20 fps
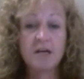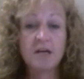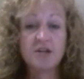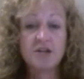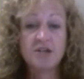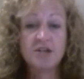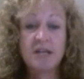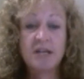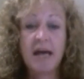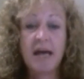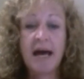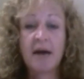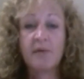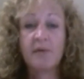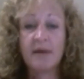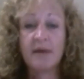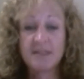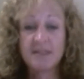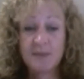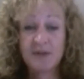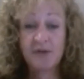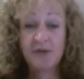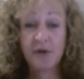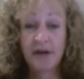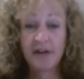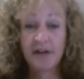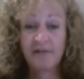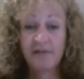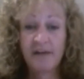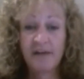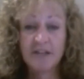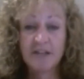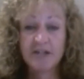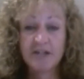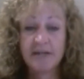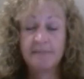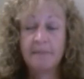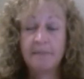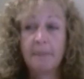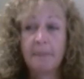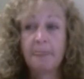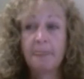She had a respiratory infection,